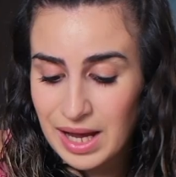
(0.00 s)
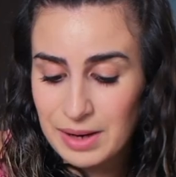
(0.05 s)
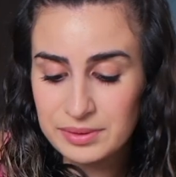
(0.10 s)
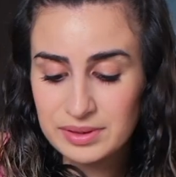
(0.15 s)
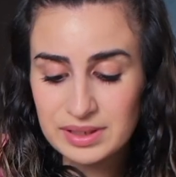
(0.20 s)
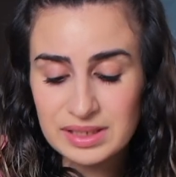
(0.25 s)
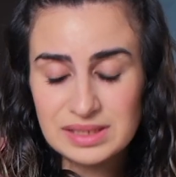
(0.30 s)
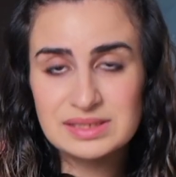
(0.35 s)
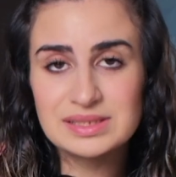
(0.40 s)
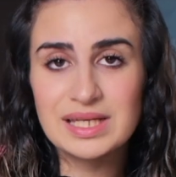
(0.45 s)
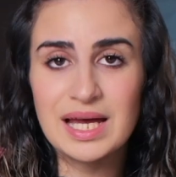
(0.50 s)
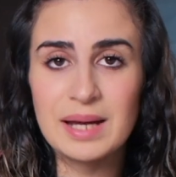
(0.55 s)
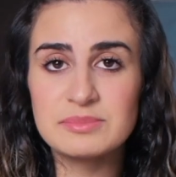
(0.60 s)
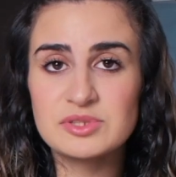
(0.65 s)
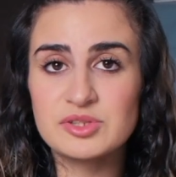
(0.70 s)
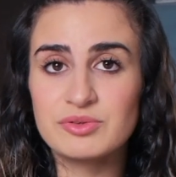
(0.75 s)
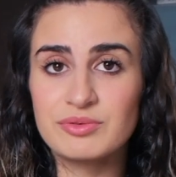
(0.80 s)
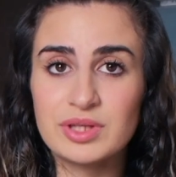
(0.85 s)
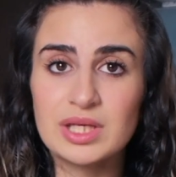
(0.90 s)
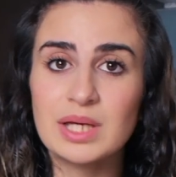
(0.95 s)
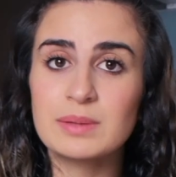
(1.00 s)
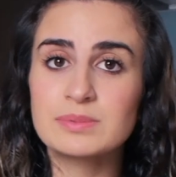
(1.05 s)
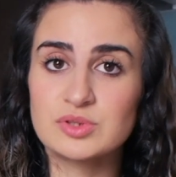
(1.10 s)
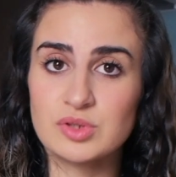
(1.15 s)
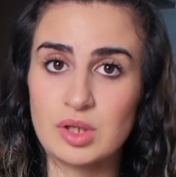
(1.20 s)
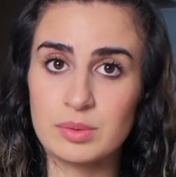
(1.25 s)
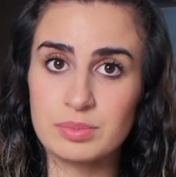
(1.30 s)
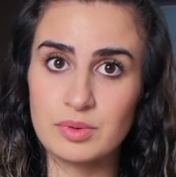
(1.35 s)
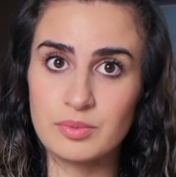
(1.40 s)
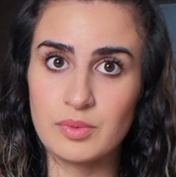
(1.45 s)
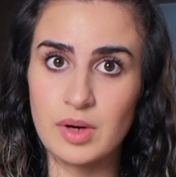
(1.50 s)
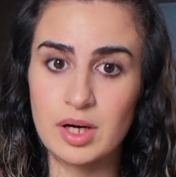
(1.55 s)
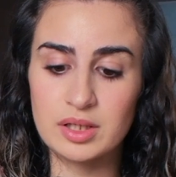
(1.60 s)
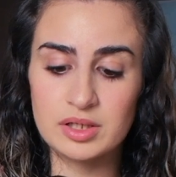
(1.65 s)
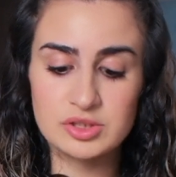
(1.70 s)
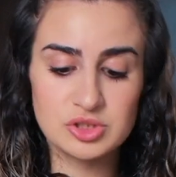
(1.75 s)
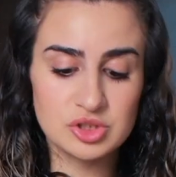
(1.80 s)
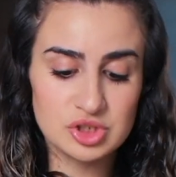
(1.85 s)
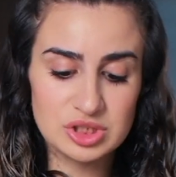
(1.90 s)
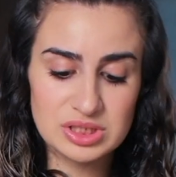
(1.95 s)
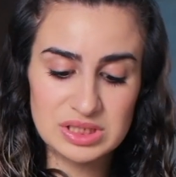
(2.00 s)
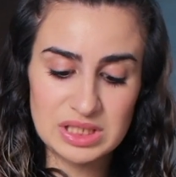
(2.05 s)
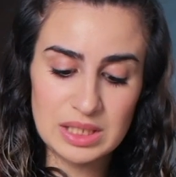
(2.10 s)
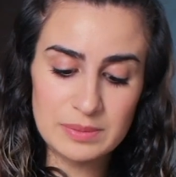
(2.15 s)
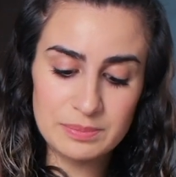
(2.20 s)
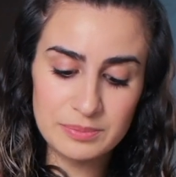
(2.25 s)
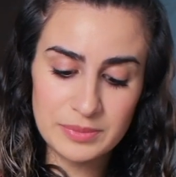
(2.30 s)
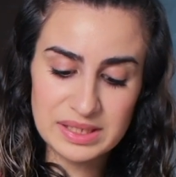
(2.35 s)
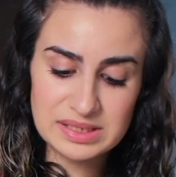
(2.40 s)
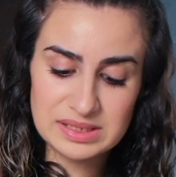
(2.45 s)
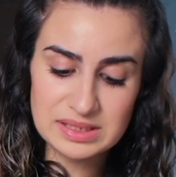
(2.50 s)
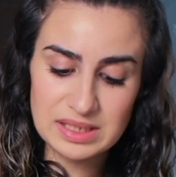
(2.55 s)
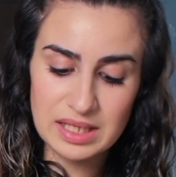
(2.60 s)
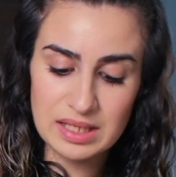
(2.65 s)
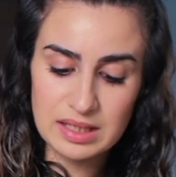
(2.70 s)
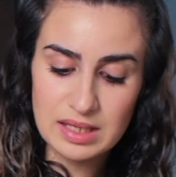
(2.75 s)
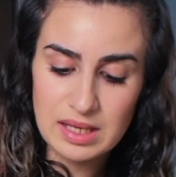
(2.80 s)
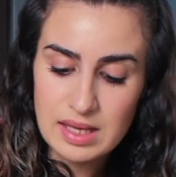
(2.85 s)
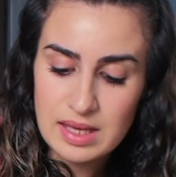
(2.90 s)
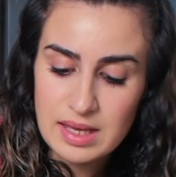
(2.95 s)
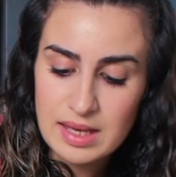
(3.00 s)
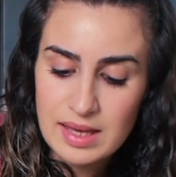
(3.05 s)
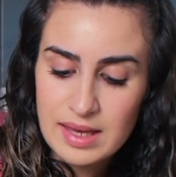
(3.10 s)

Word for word: flour needs time to really absorb the water. So just keep mixing